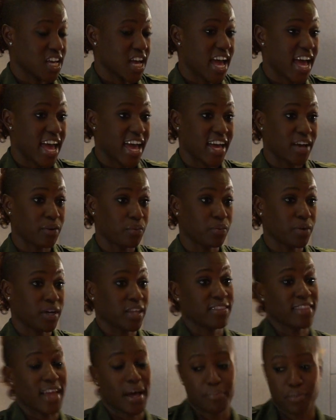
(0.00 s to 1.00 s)
And
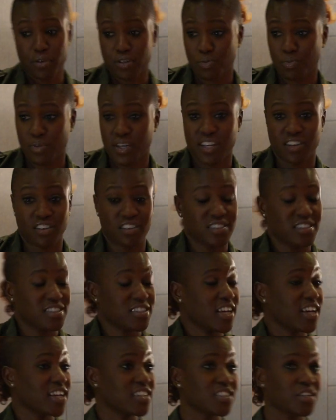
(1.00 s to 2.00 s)
when that person would get on
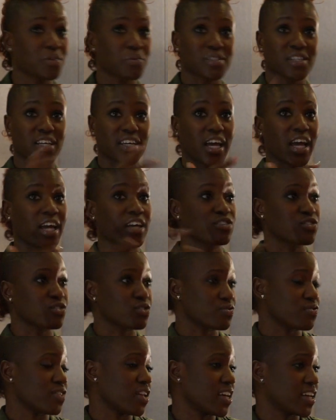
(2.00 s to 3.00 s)
stage, it was like
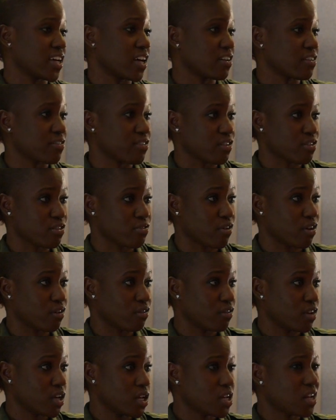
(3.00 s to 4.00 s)
angels flying out of their
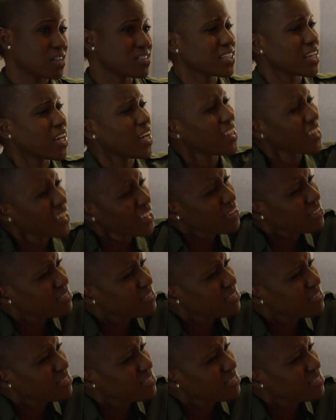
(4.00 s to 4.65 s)
throat. Really? I was like, how do